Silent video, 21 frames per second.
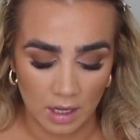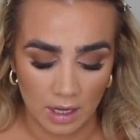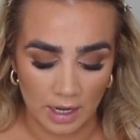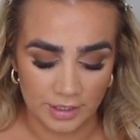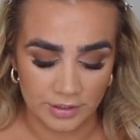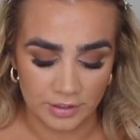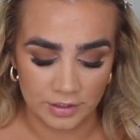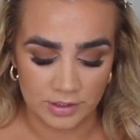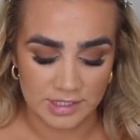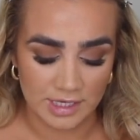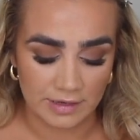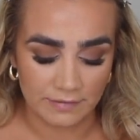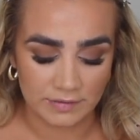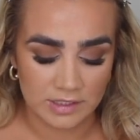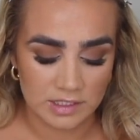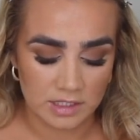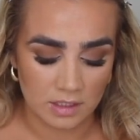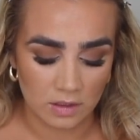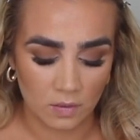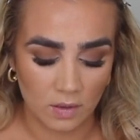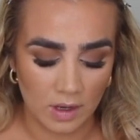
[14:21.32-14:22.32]
I use every
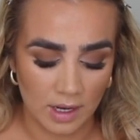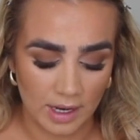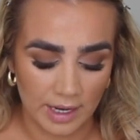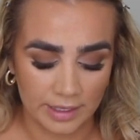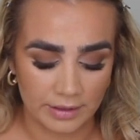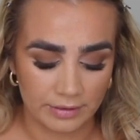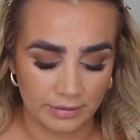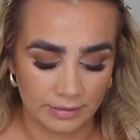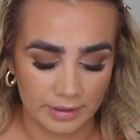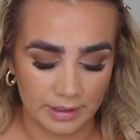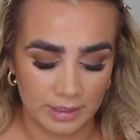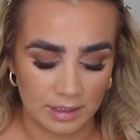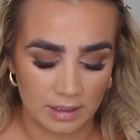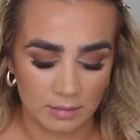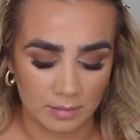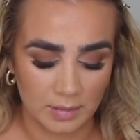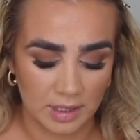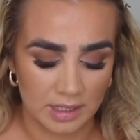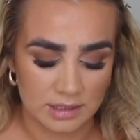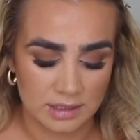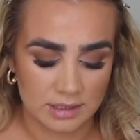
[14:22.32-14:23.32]
single eye
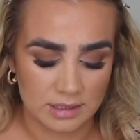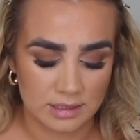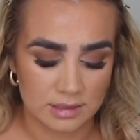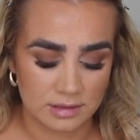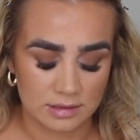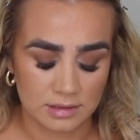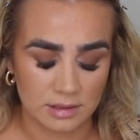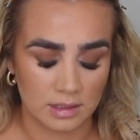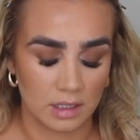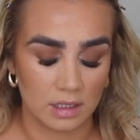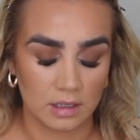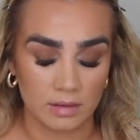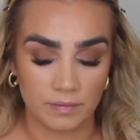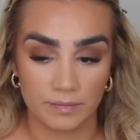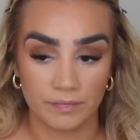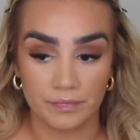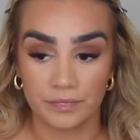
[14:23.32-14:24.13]
cream. I just, yeah.